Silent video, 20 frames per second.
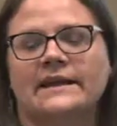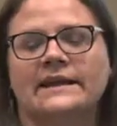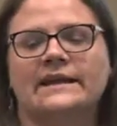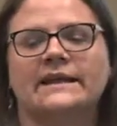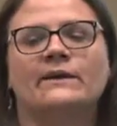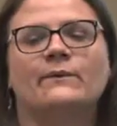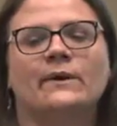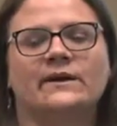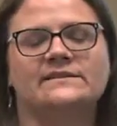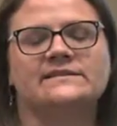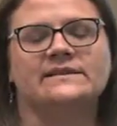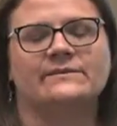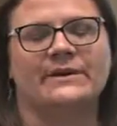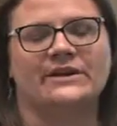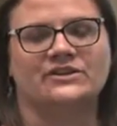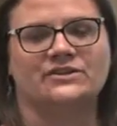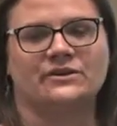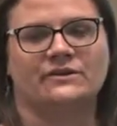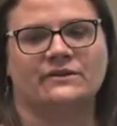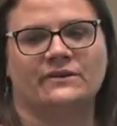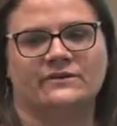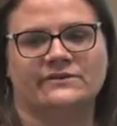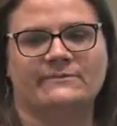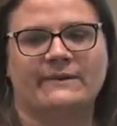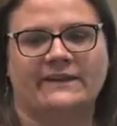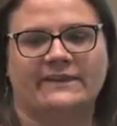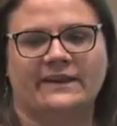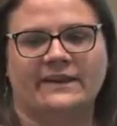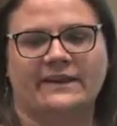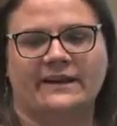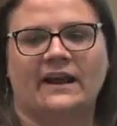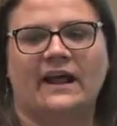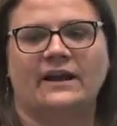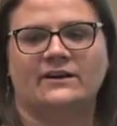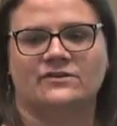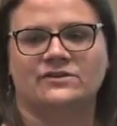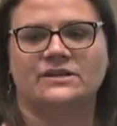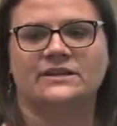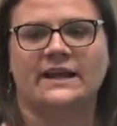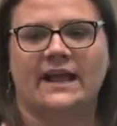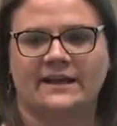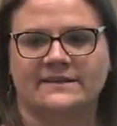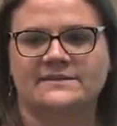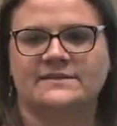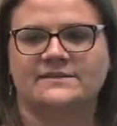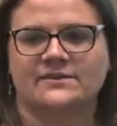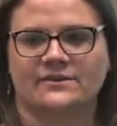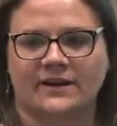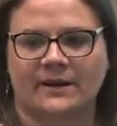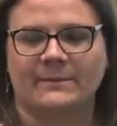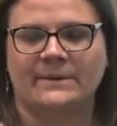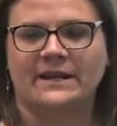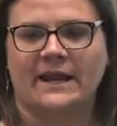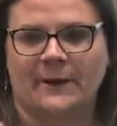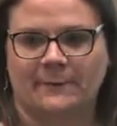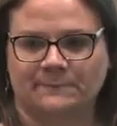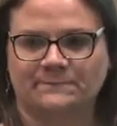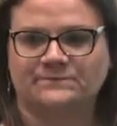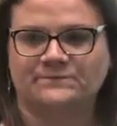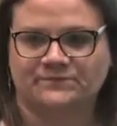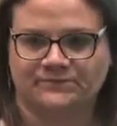he wants to make sure those methane and hydrogen gases are coming down.